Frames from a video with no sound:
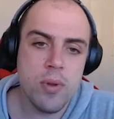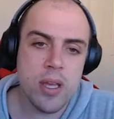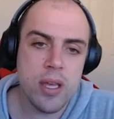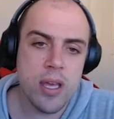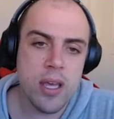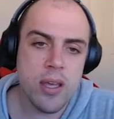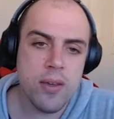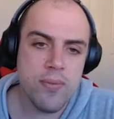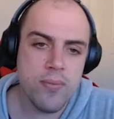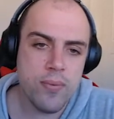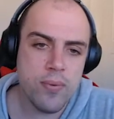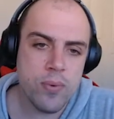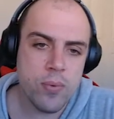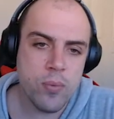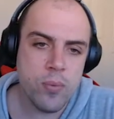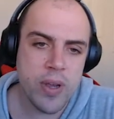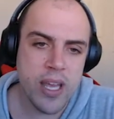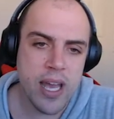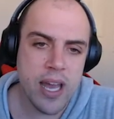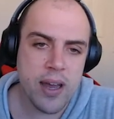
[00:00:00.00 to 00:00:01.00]
if
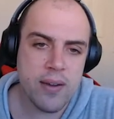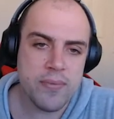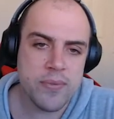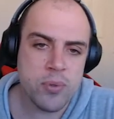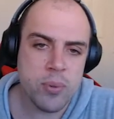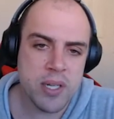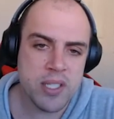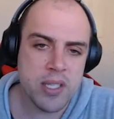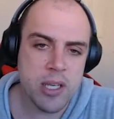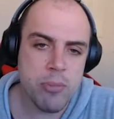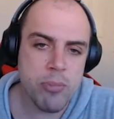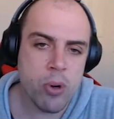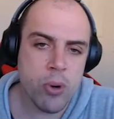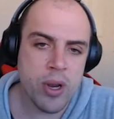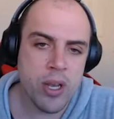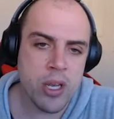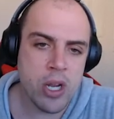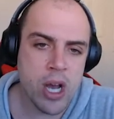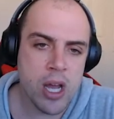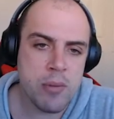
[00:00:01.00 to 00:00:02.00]
we have
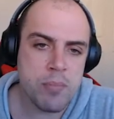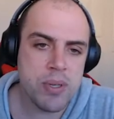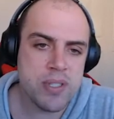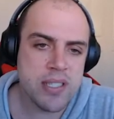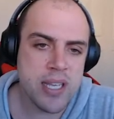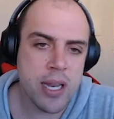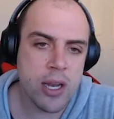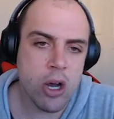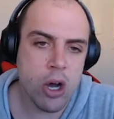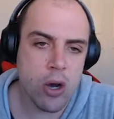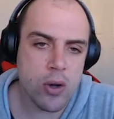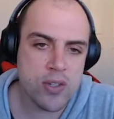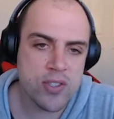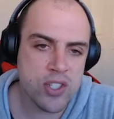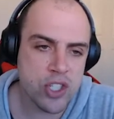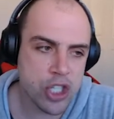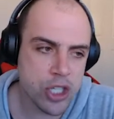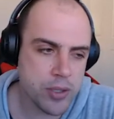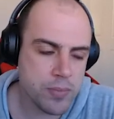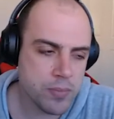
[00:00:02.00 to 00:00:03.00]
20.9%
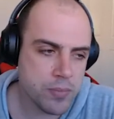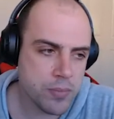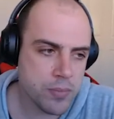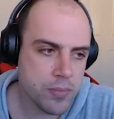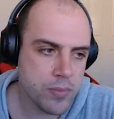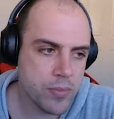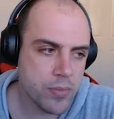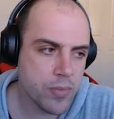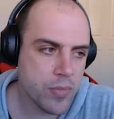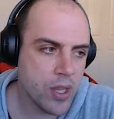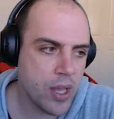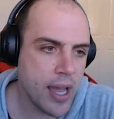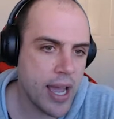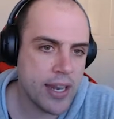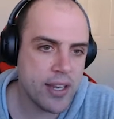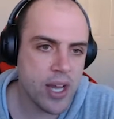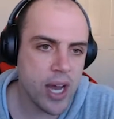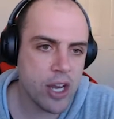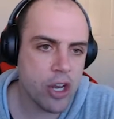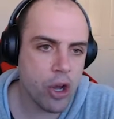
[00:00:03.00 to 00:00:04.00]
oxygen,
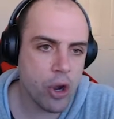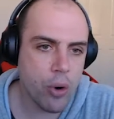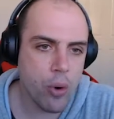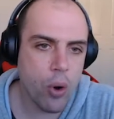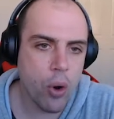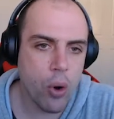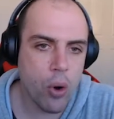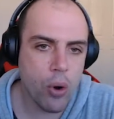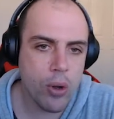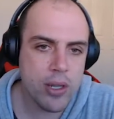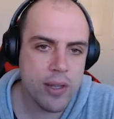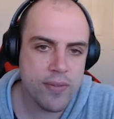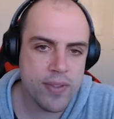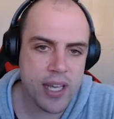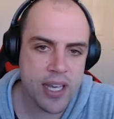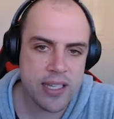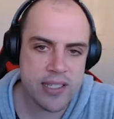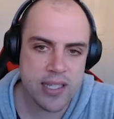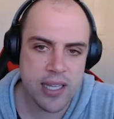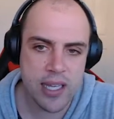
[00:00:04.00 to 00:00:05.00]
and I know all of
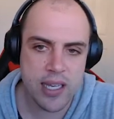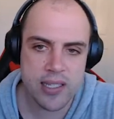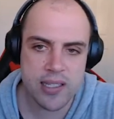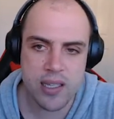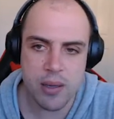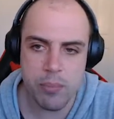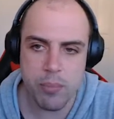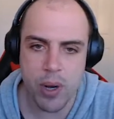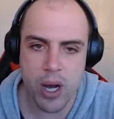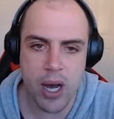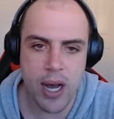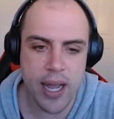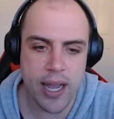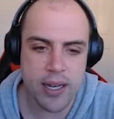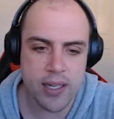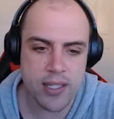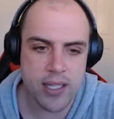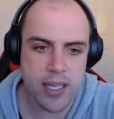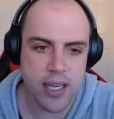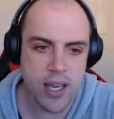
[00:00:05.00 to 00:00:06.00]
these things
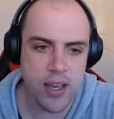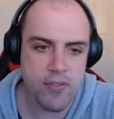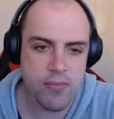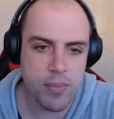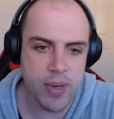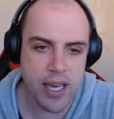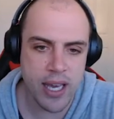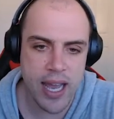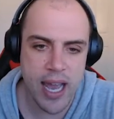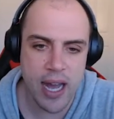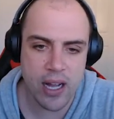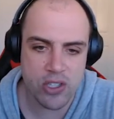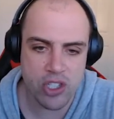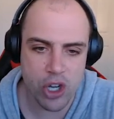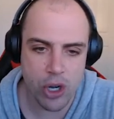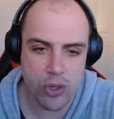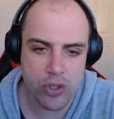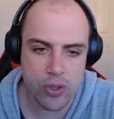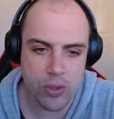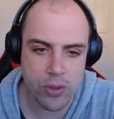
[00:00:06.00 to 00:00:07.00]
combined give me our
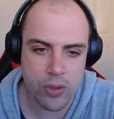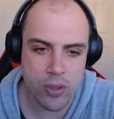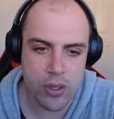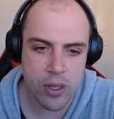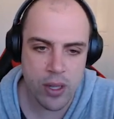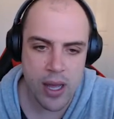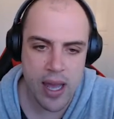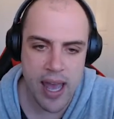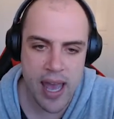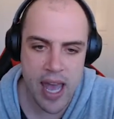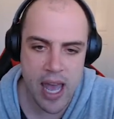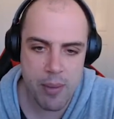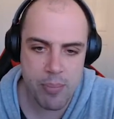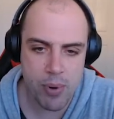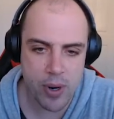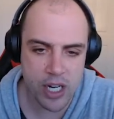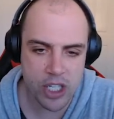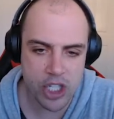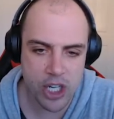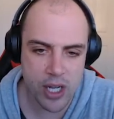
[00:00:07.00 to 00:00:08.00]
total air
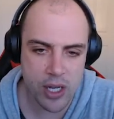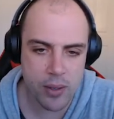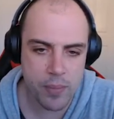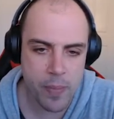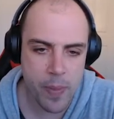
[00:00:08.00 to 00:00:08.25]
pressure,